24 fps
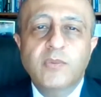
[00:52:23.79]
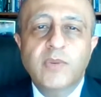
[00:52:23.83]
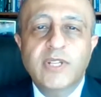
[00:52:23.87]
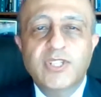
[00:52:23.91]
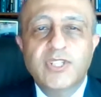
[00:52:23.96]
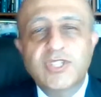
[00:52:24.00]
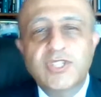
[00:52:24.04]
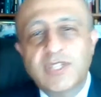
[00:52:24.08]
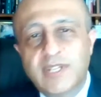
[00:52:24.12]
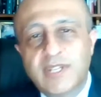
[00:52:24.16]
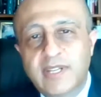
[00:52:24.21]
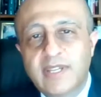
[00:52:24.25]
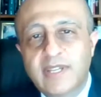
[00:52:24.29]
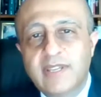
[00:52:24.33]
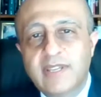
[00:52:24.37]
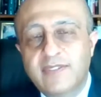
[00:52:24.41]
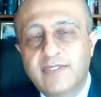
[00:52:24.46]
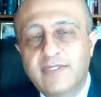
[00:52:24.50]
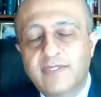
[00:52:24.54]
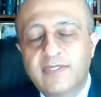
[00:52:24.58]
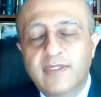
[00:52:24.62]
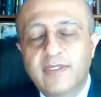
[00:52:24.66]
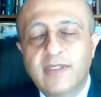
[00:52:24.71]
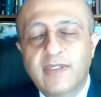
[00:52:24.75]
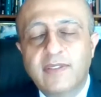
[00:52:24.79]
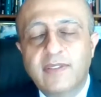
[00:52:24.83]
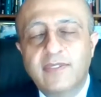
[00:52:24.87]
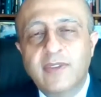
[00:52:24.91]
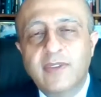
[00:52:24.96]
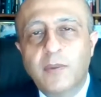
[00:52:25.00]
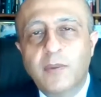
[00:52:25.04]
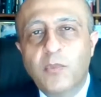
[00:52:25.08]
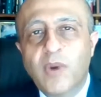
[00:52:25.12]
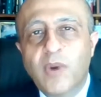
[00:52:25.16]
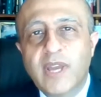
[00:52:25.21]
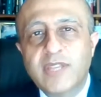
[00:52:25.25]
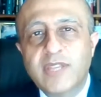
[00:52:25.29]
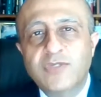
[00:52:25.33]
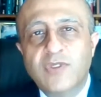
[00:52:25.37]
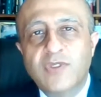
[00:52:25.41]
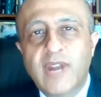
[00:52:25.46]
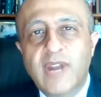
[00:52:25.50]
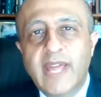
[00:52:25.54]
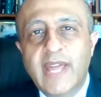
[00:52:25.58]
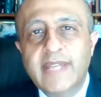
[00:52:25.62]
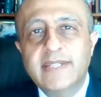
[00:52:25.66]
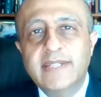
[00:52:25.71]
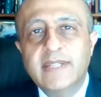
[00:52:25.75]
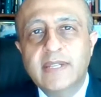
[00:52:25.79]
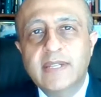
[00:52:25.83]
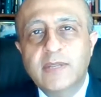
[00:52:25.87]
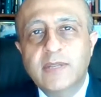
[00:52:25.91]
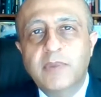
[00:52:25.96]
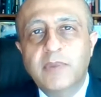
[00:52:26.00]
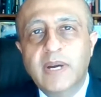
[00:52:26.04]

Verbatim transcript: which is in some ways related,